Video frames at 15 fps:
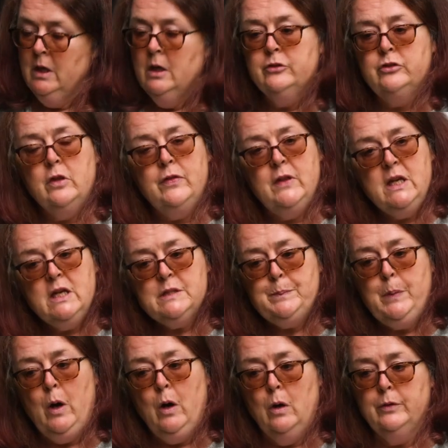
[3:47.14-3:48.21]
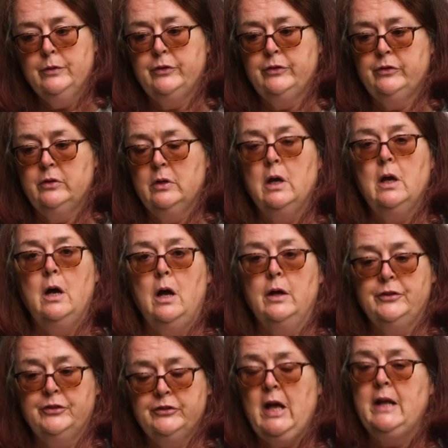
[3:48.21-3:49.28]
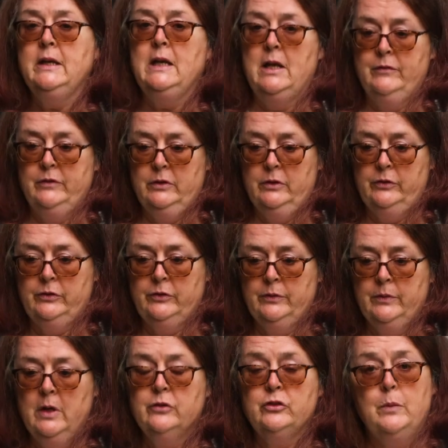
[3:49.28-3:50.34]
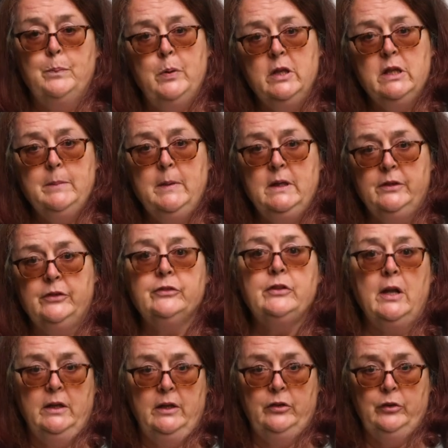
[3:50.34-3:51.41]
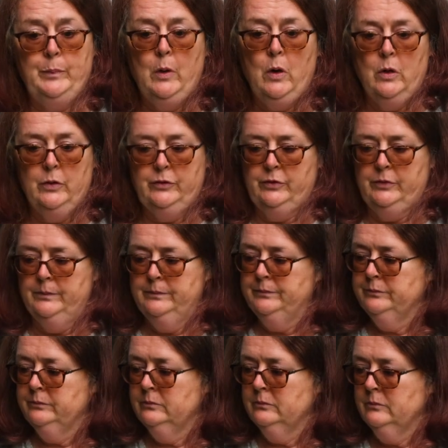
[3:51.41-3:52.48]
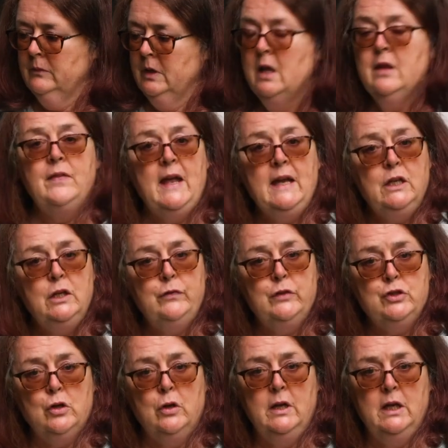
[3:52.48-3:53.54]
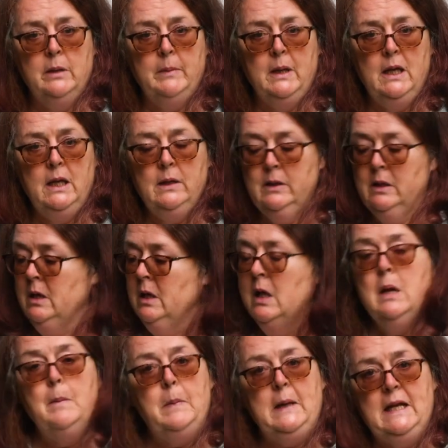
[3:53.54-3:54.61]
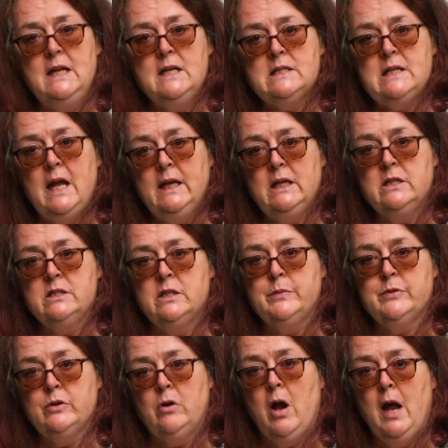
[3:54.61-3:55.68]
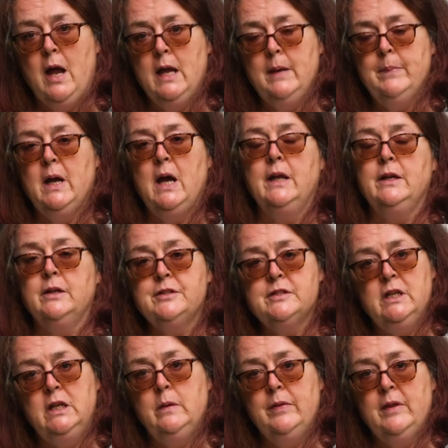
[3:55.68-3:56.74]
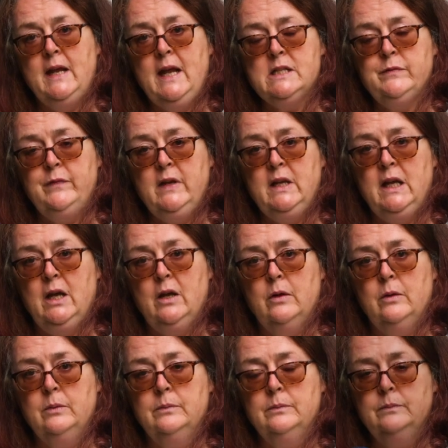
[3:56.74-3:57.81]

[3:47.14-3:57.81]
So these pots are sun lovers, so put them in a sunny spot. Thank you for joining me. Please like and subscribe, and I'll see you in the next video.